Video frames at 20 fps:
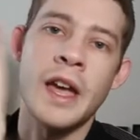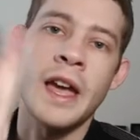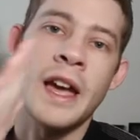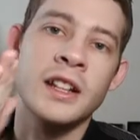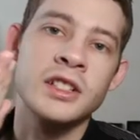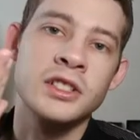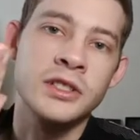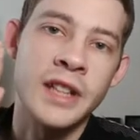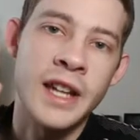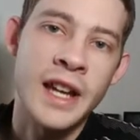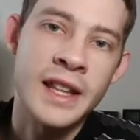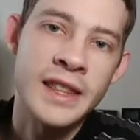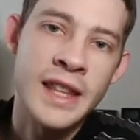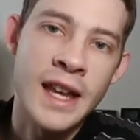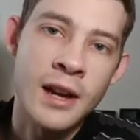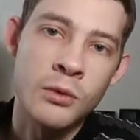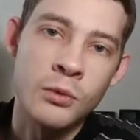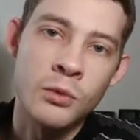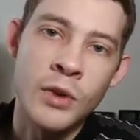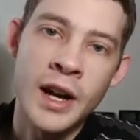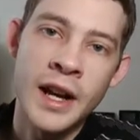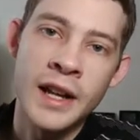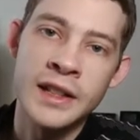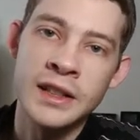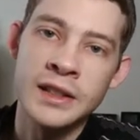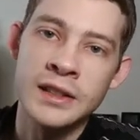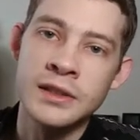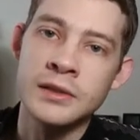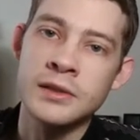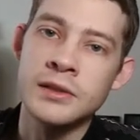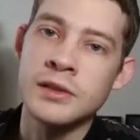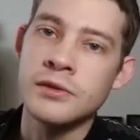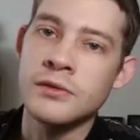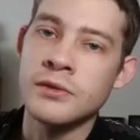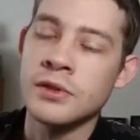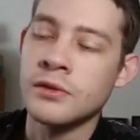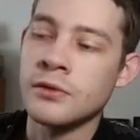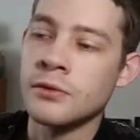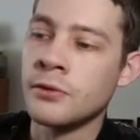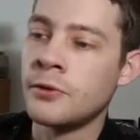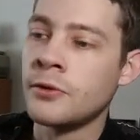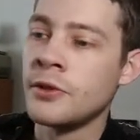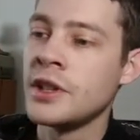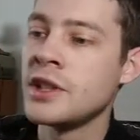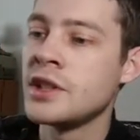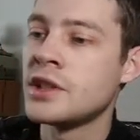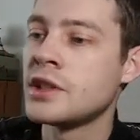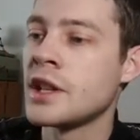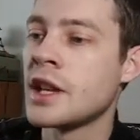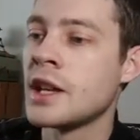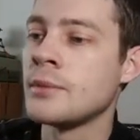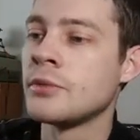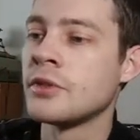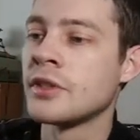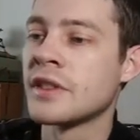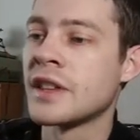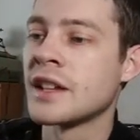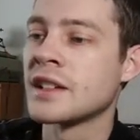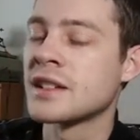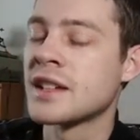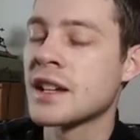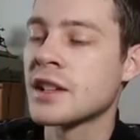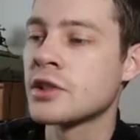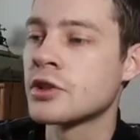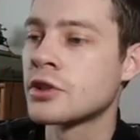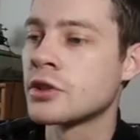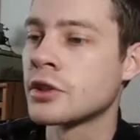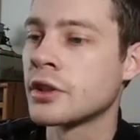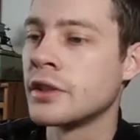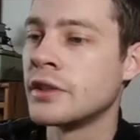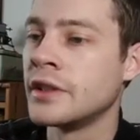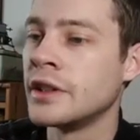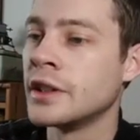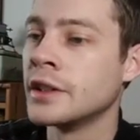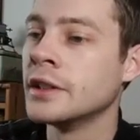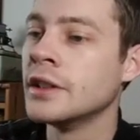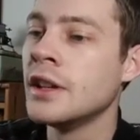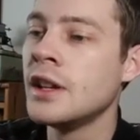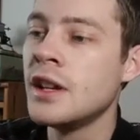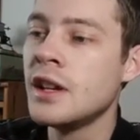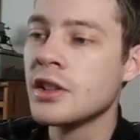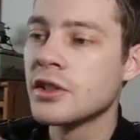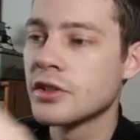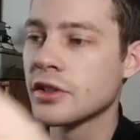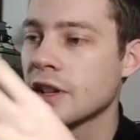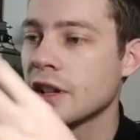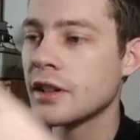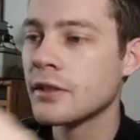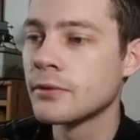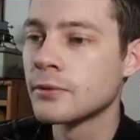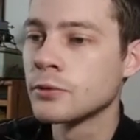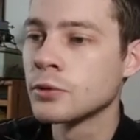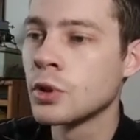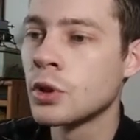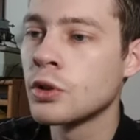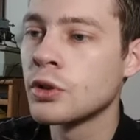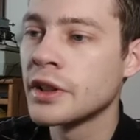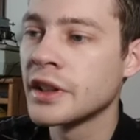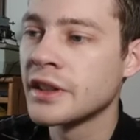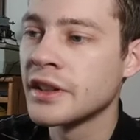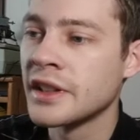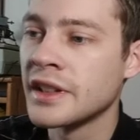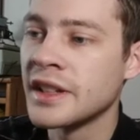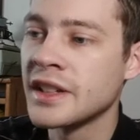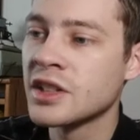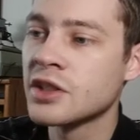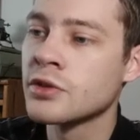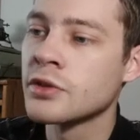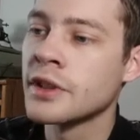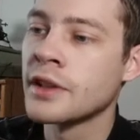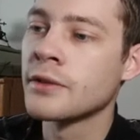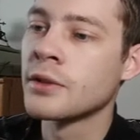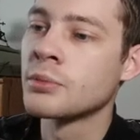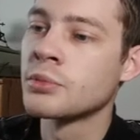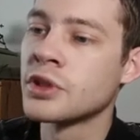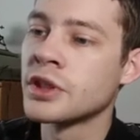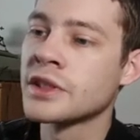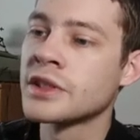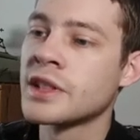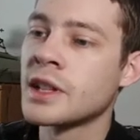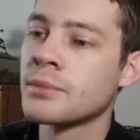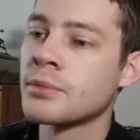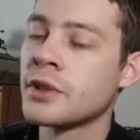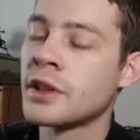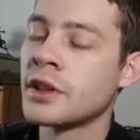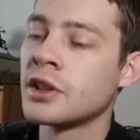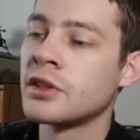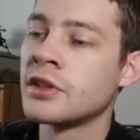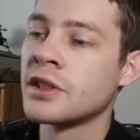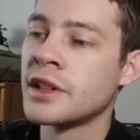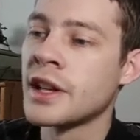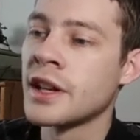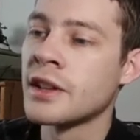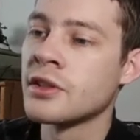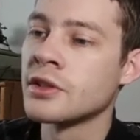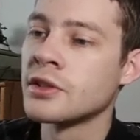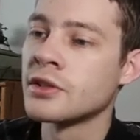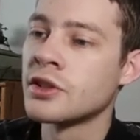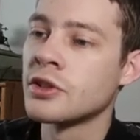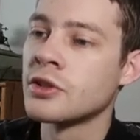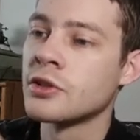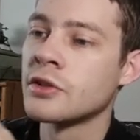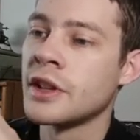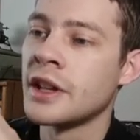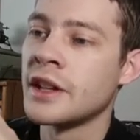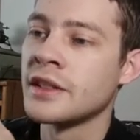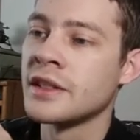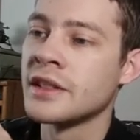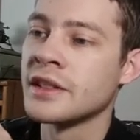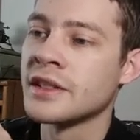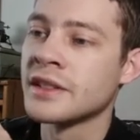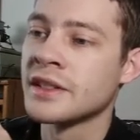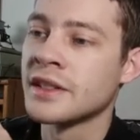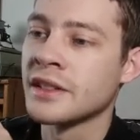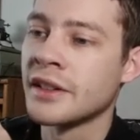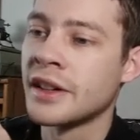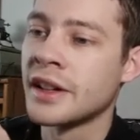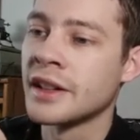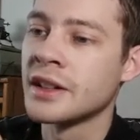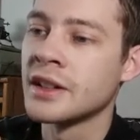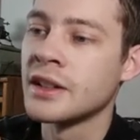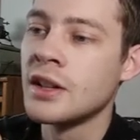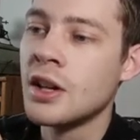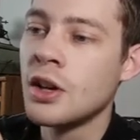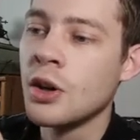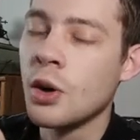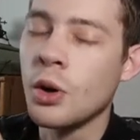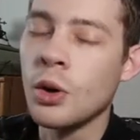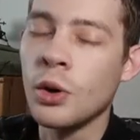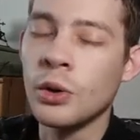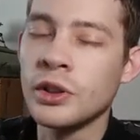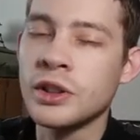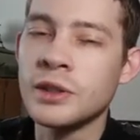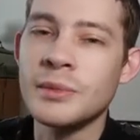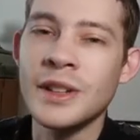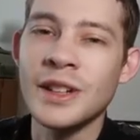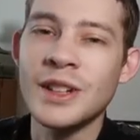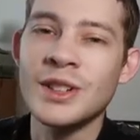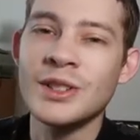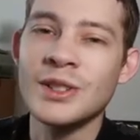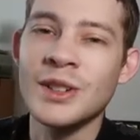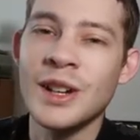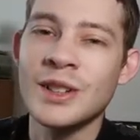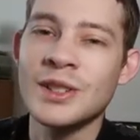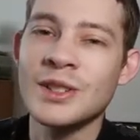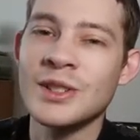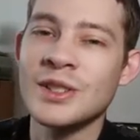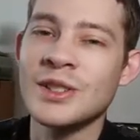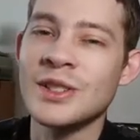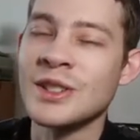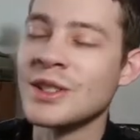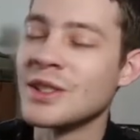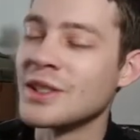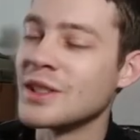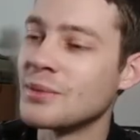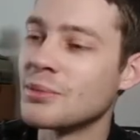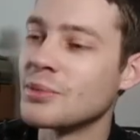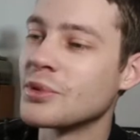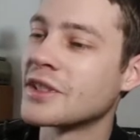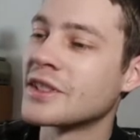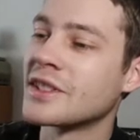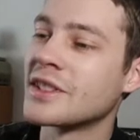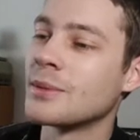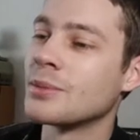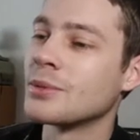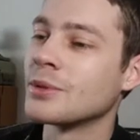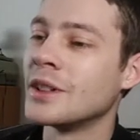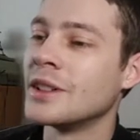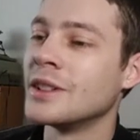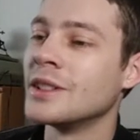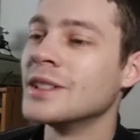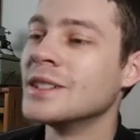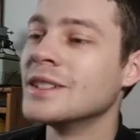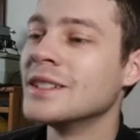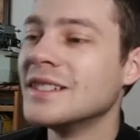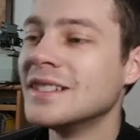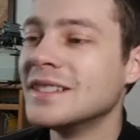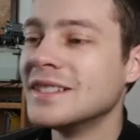actually had that widened V shape with that texture on there. So kind of rolling the history of the brick separator together to create this like ultimate collector series brick separator.